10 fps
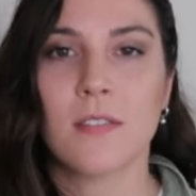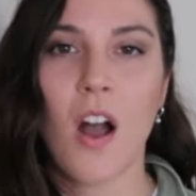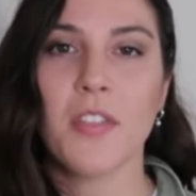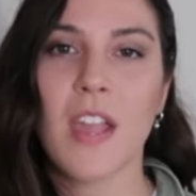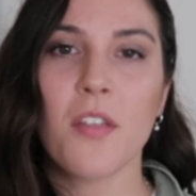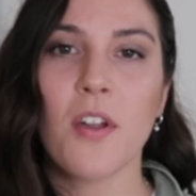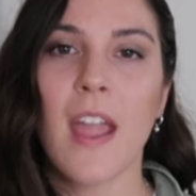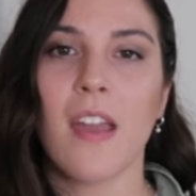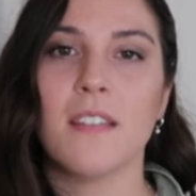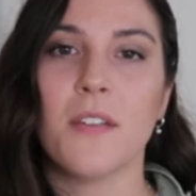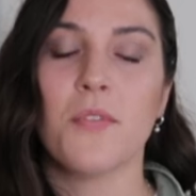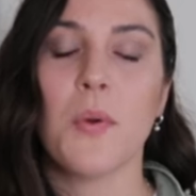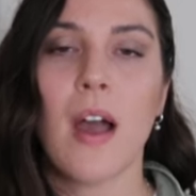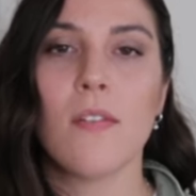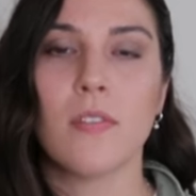On the other hand, if you
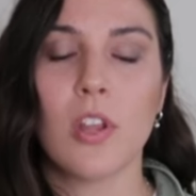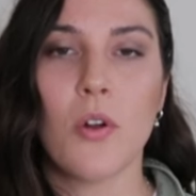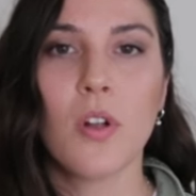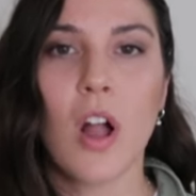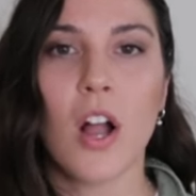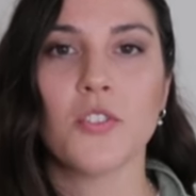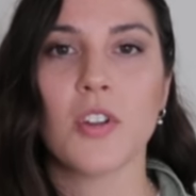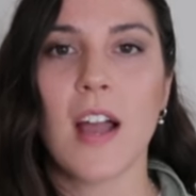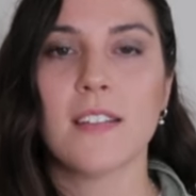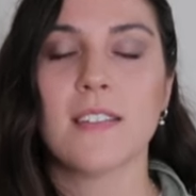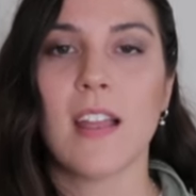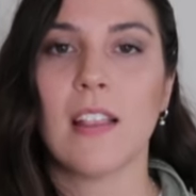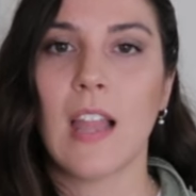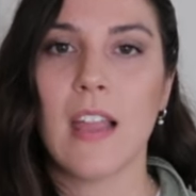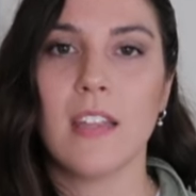have low contrast
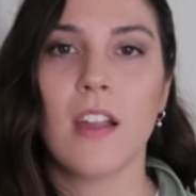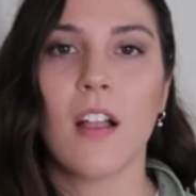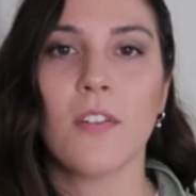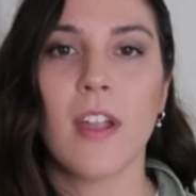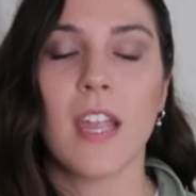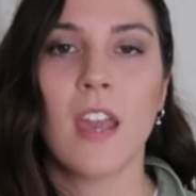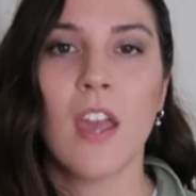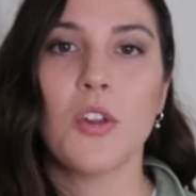and light coloring,